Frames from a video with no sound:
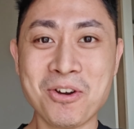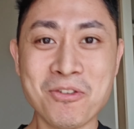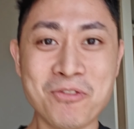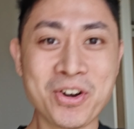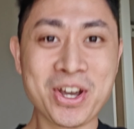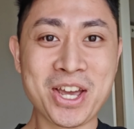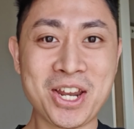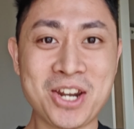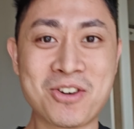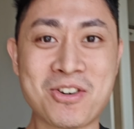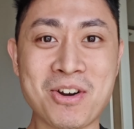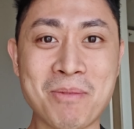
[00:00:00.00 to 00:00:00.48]
Don't
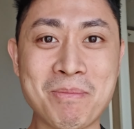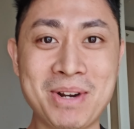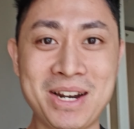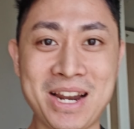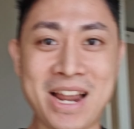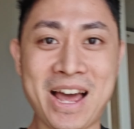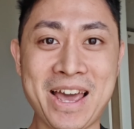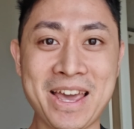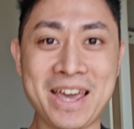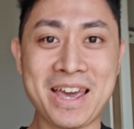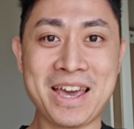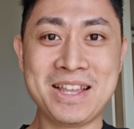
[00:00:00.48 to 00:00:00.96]
forget to drop a
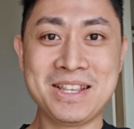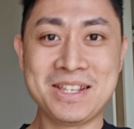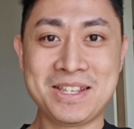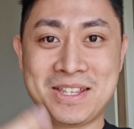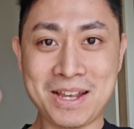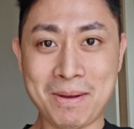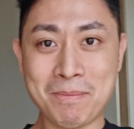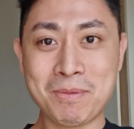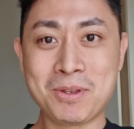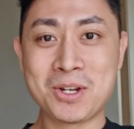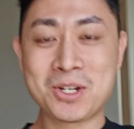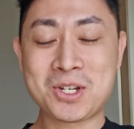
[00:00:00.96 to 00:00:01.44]
like and
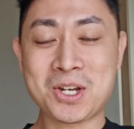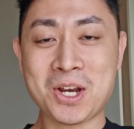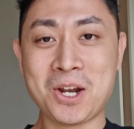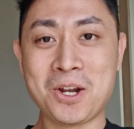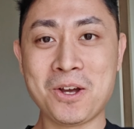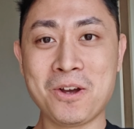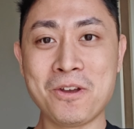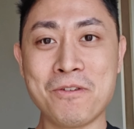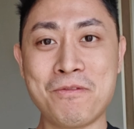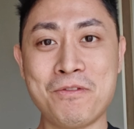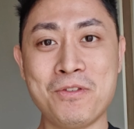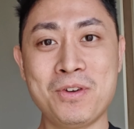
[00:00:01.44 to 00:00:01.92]
sub to the
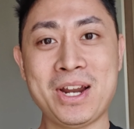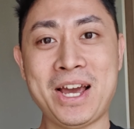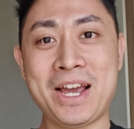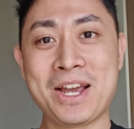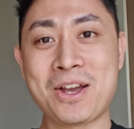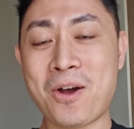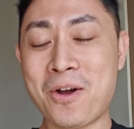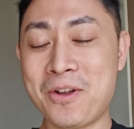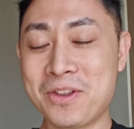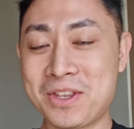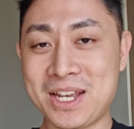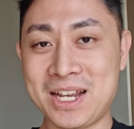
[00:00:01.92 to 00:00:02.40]
channel if you
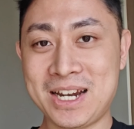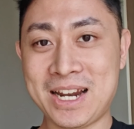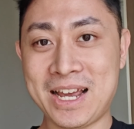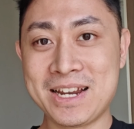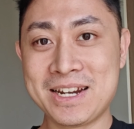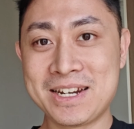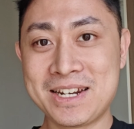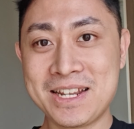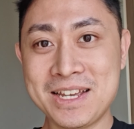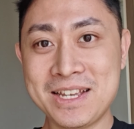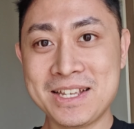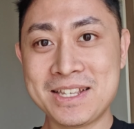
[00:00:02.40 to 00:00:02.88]
like content
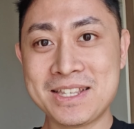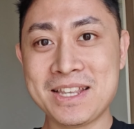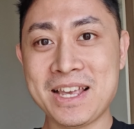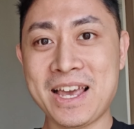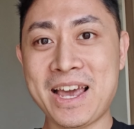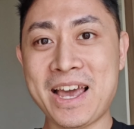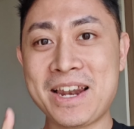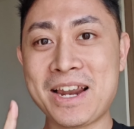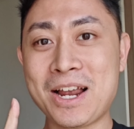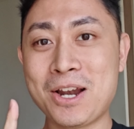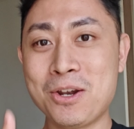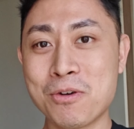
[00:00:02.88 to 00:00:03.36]
like this
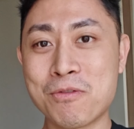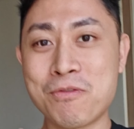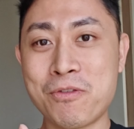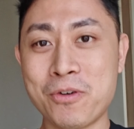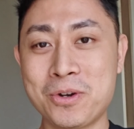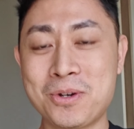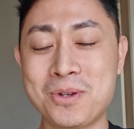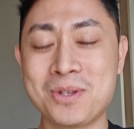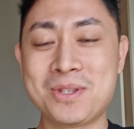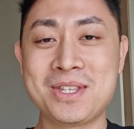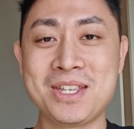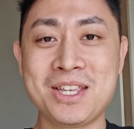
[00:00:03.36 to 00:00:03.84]
and I look
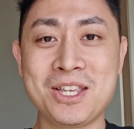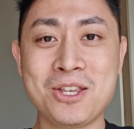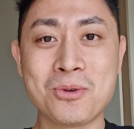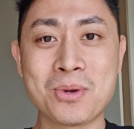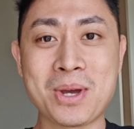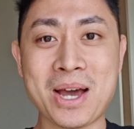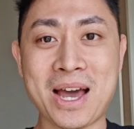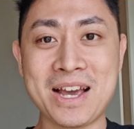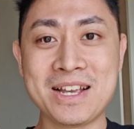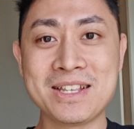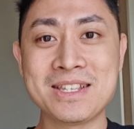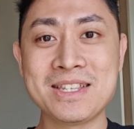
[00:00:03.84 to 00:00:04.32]
forward to seeing you
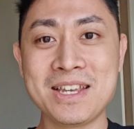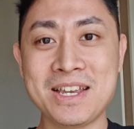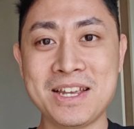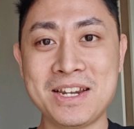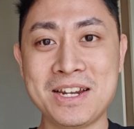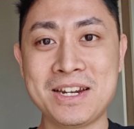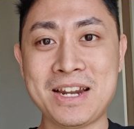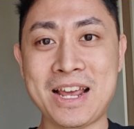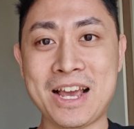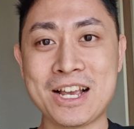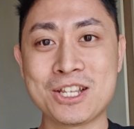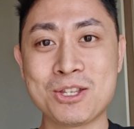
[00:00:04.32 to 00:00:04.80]
guys
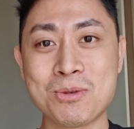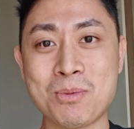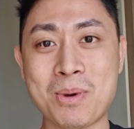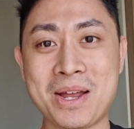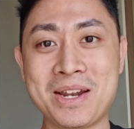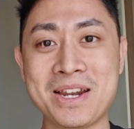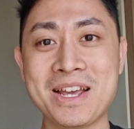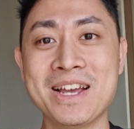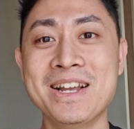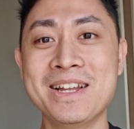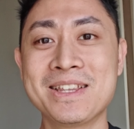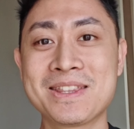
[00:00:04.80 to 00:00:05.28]
in the next
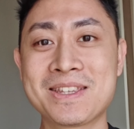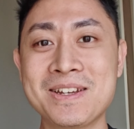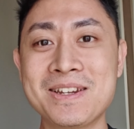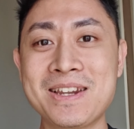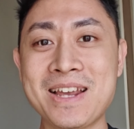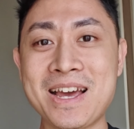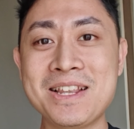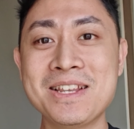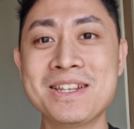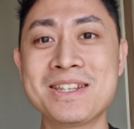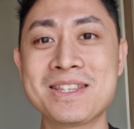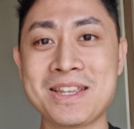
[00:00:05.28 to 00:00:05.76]
one. Till
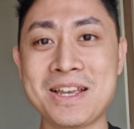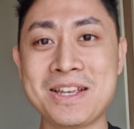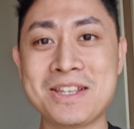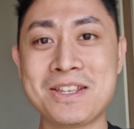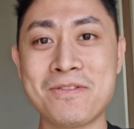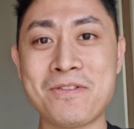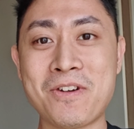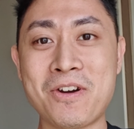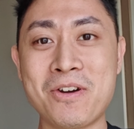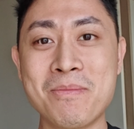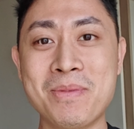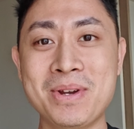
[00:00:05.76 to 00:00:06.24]
then, stay
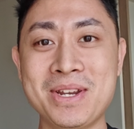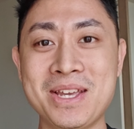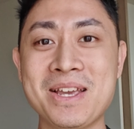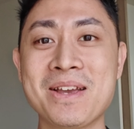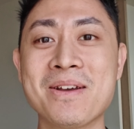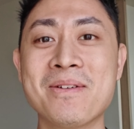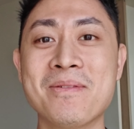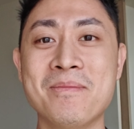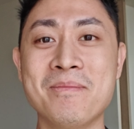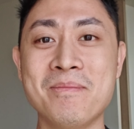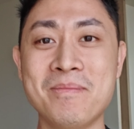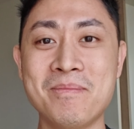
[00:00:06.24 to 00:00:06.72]
safe
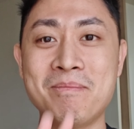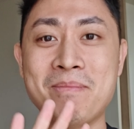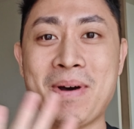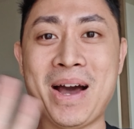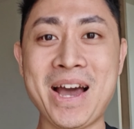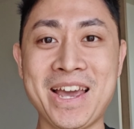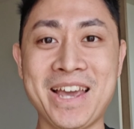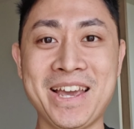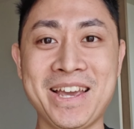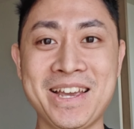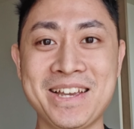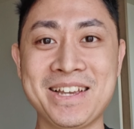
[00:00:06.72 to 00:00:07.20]
everybody.
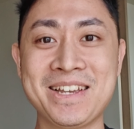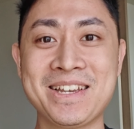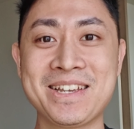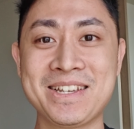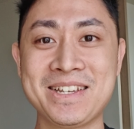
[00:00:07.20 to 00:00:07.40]
Bye!